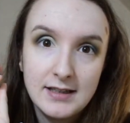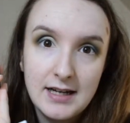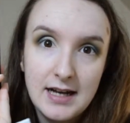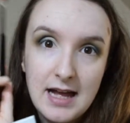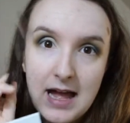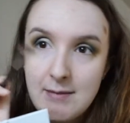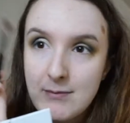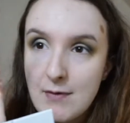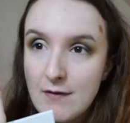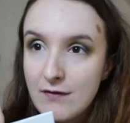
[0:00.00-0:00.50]

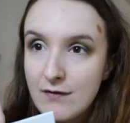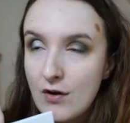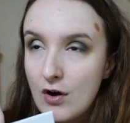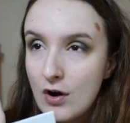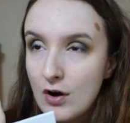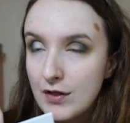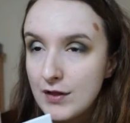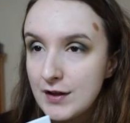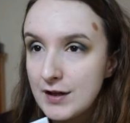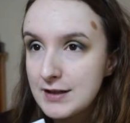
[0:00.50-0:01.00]

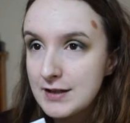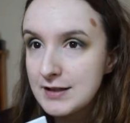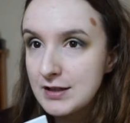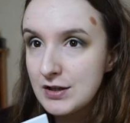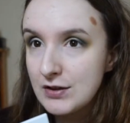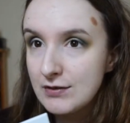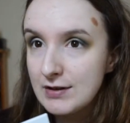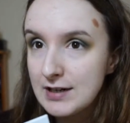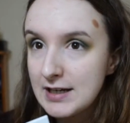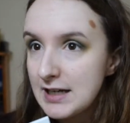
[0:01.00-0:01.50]

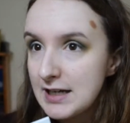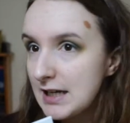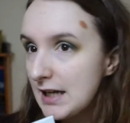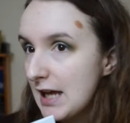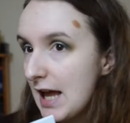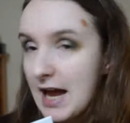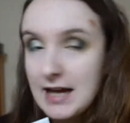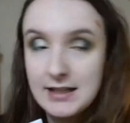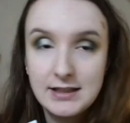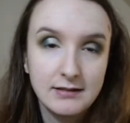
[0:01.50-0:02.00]

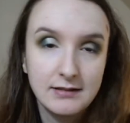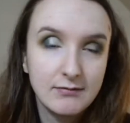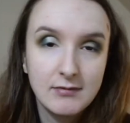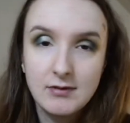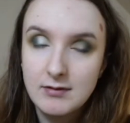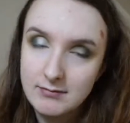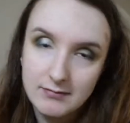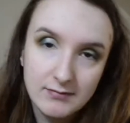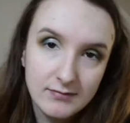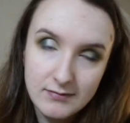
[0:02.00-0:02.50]
M433,
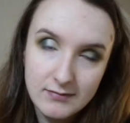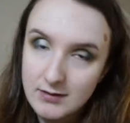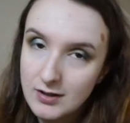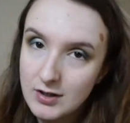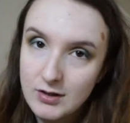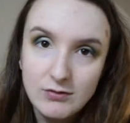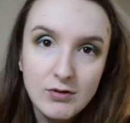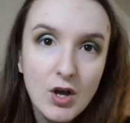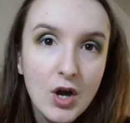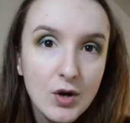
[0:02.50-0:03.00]

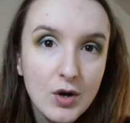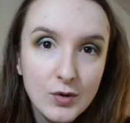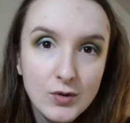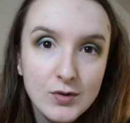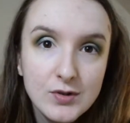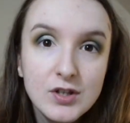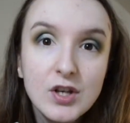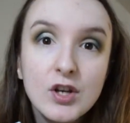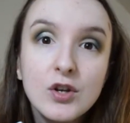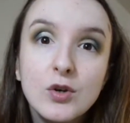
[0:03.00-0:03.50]
who
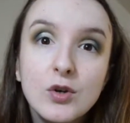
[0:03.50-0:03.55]
knows,